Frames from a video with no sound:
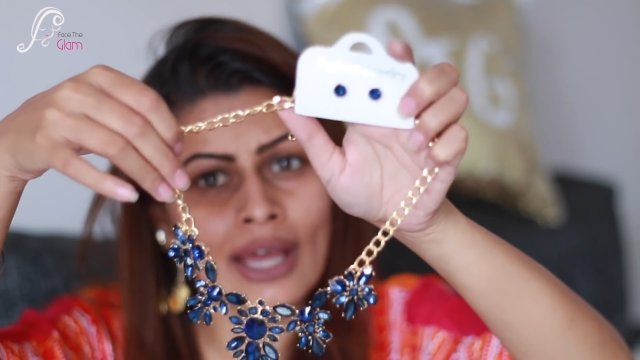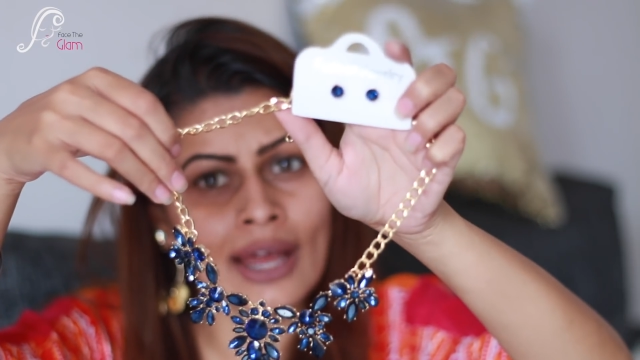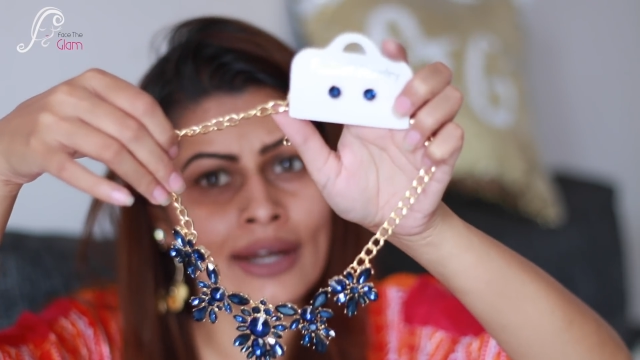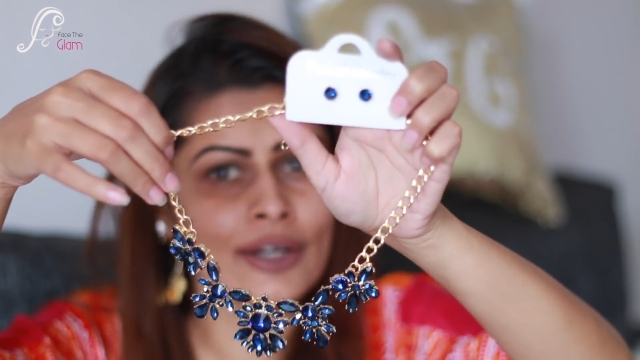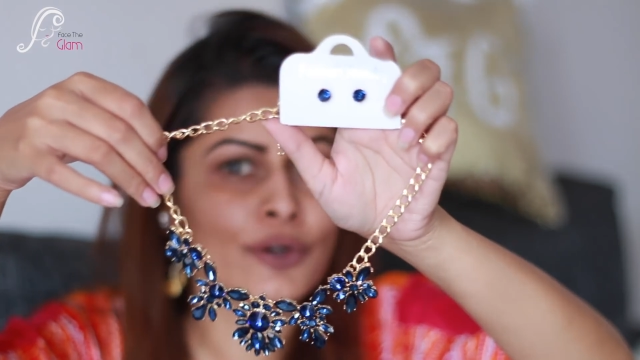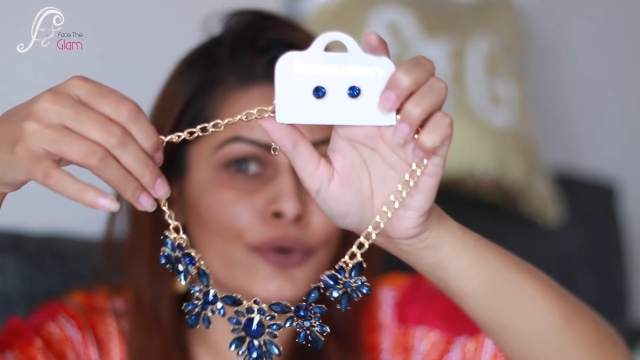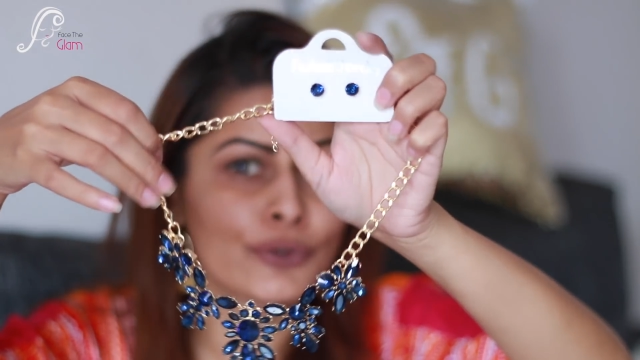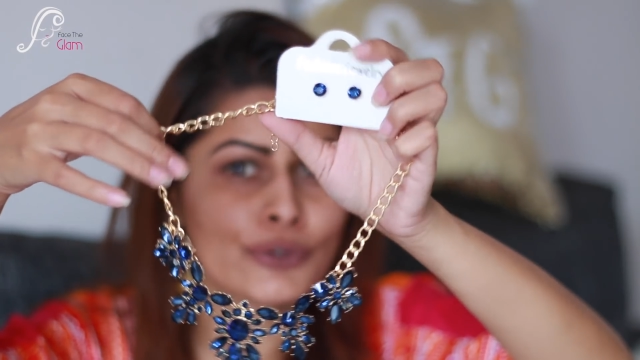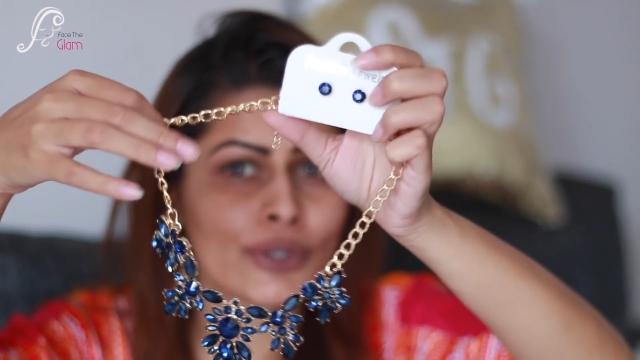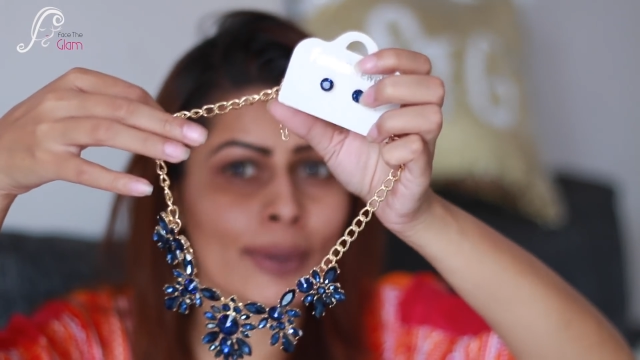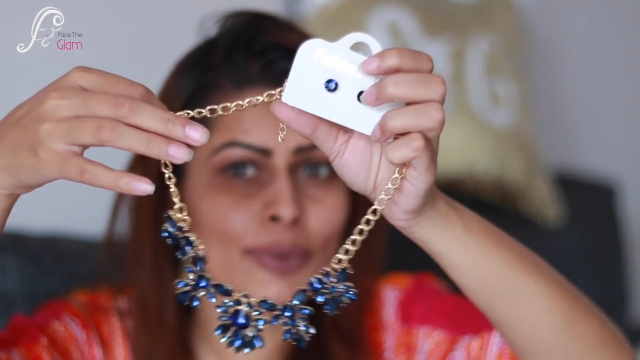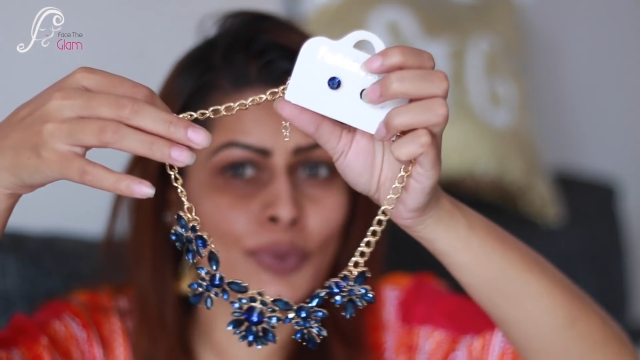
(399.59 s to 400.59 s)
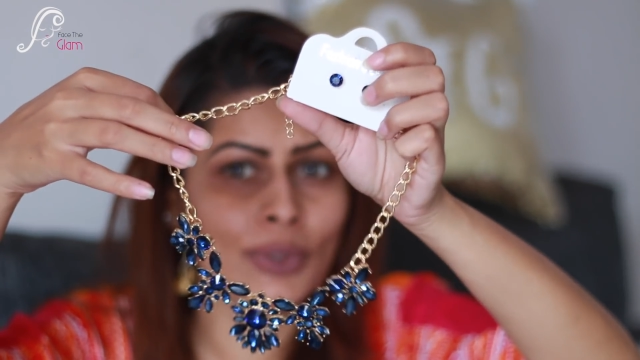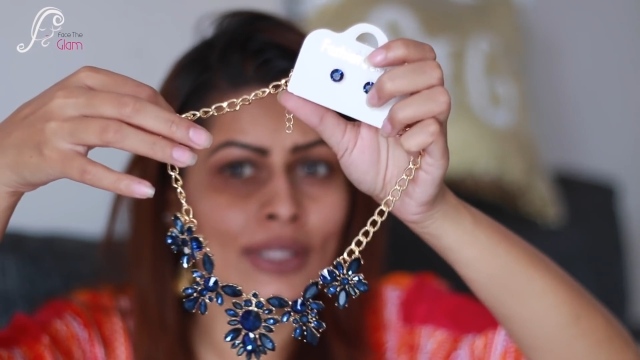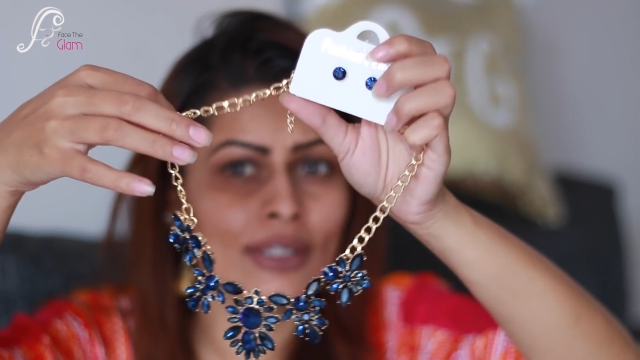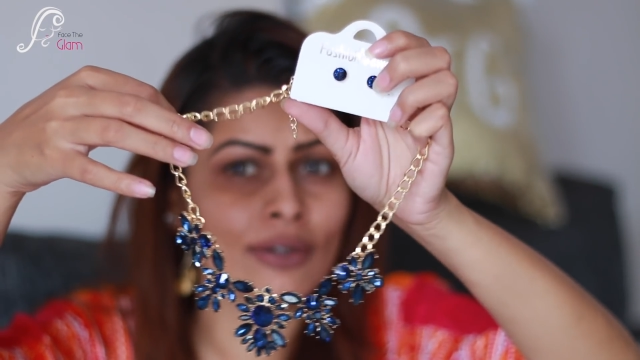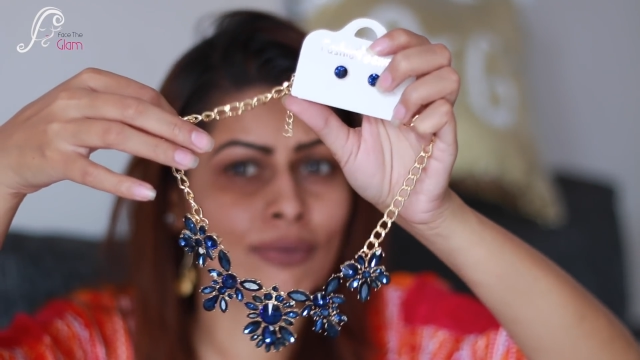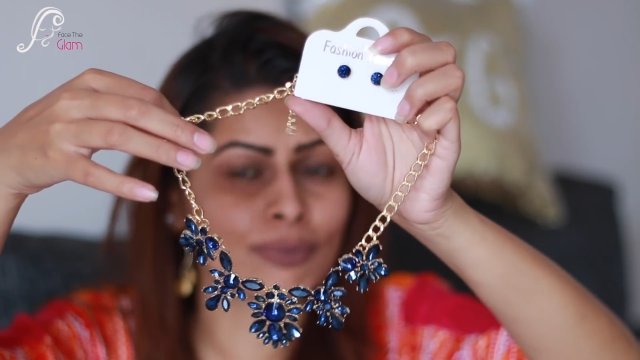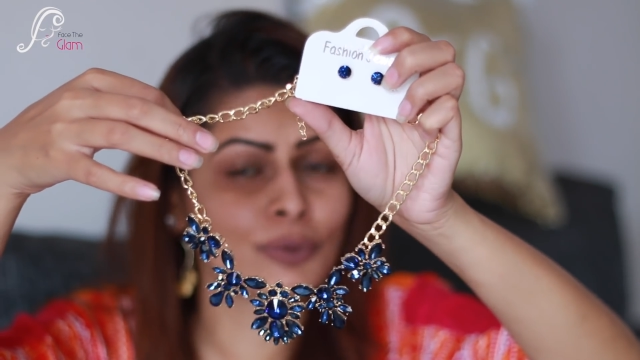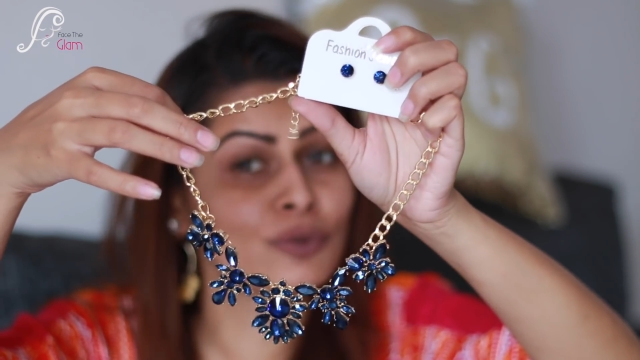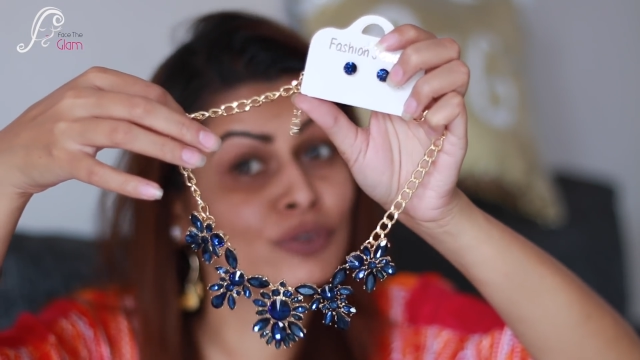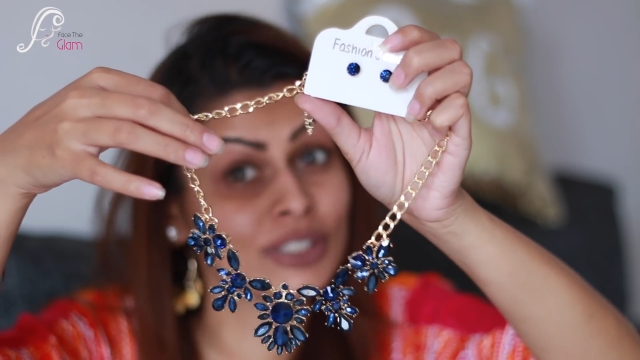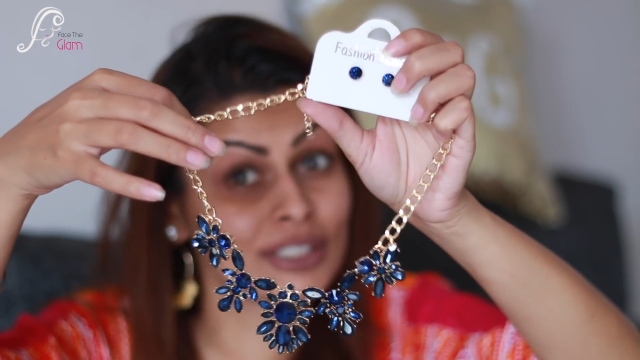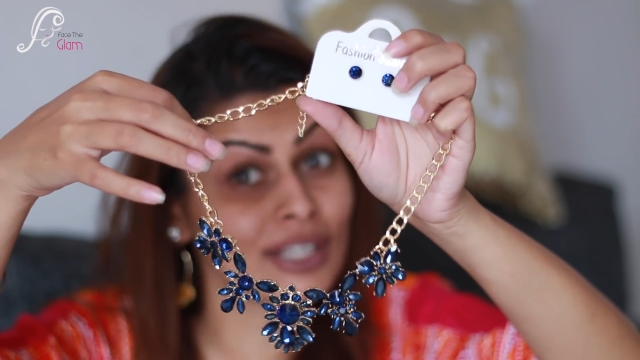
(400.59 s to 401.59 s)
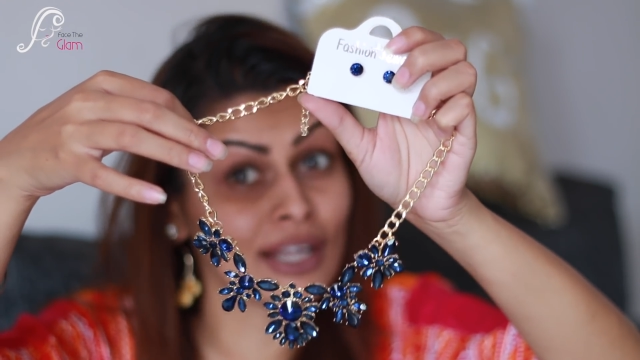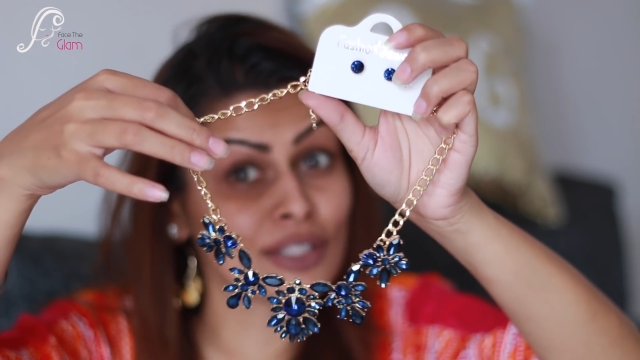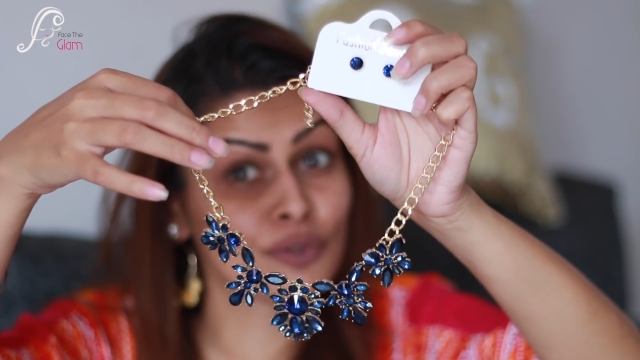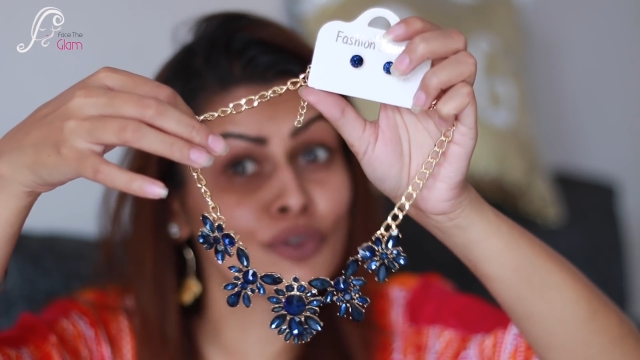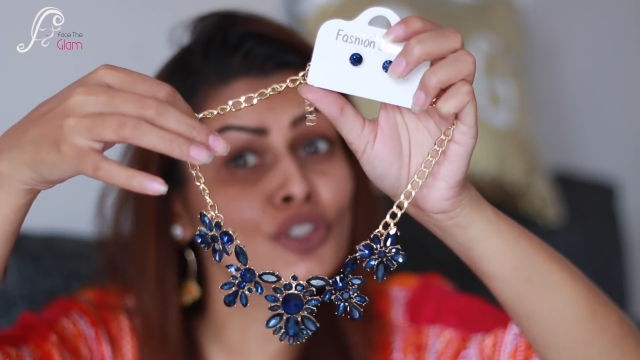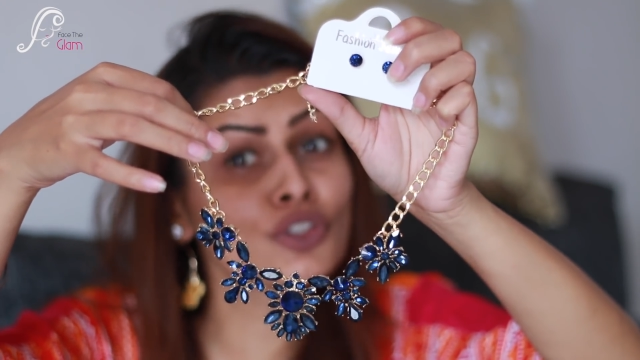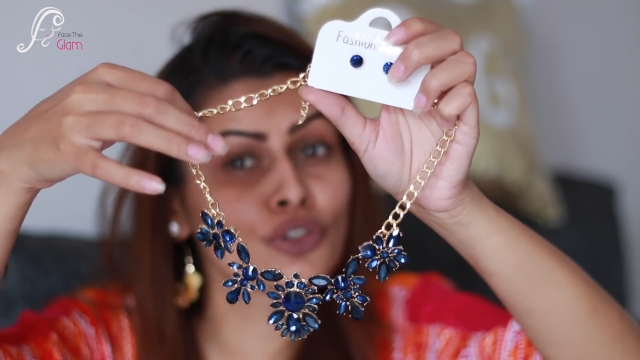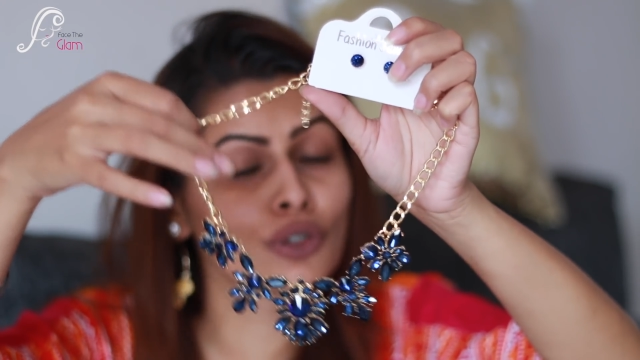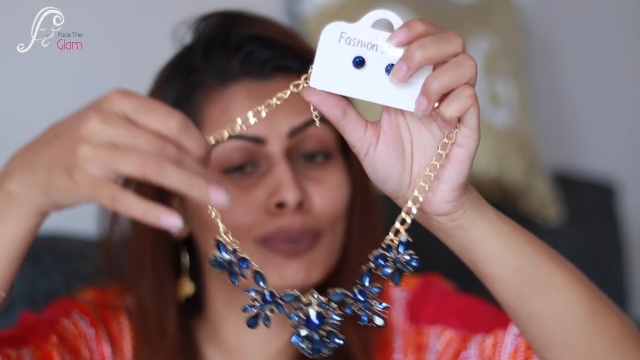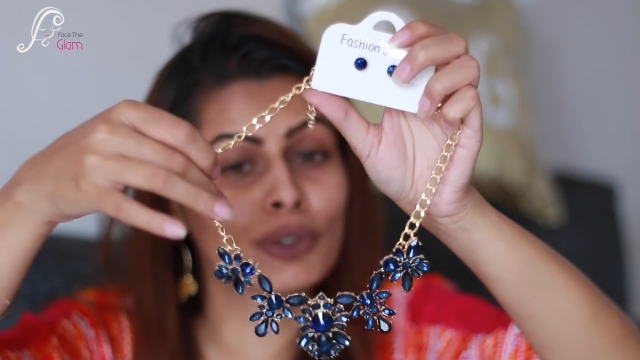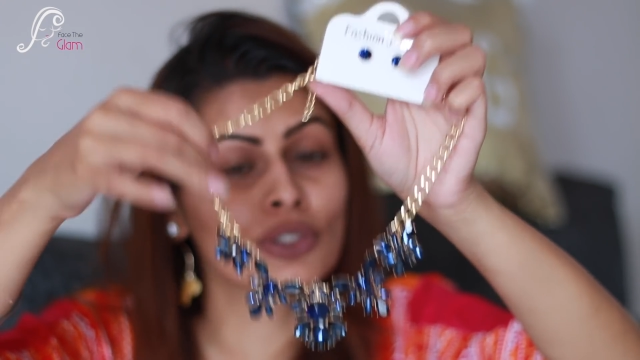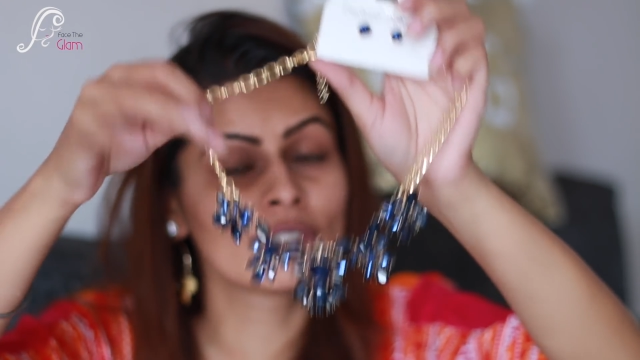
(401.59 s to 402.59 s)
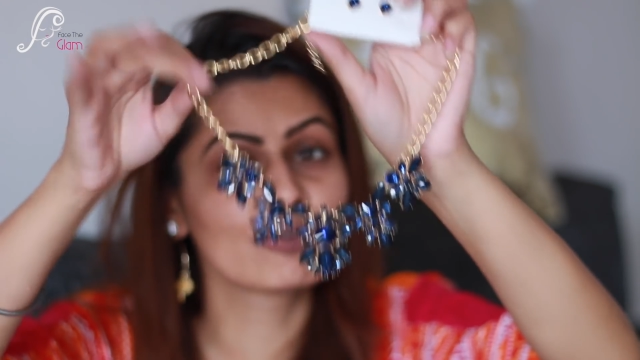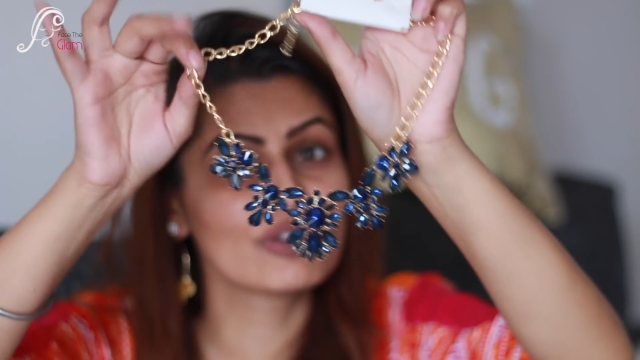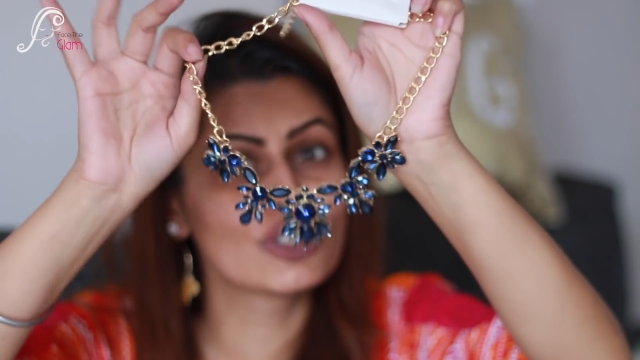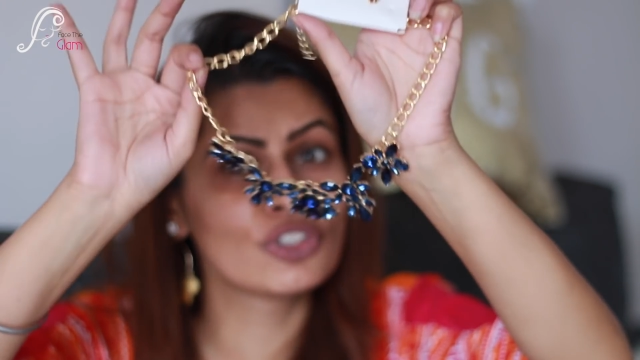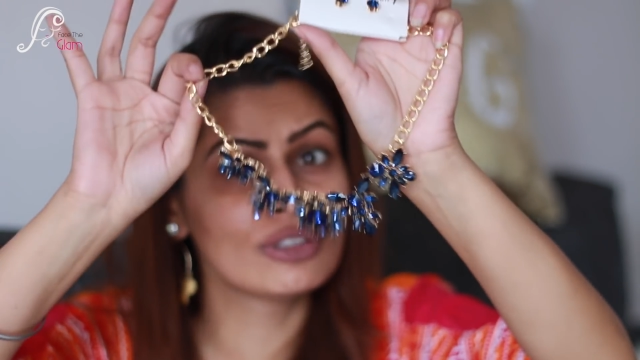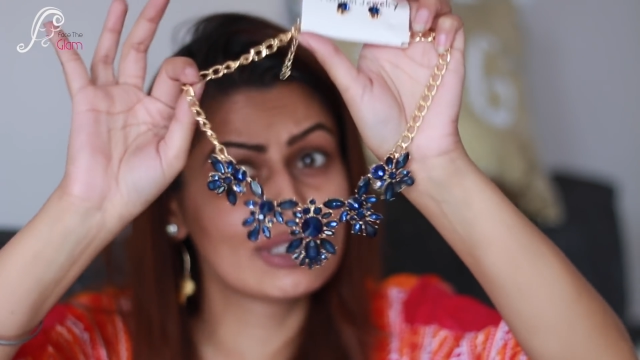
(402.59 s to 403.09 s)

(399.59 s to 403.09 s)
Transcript: And it also comes with studs, which is good, because with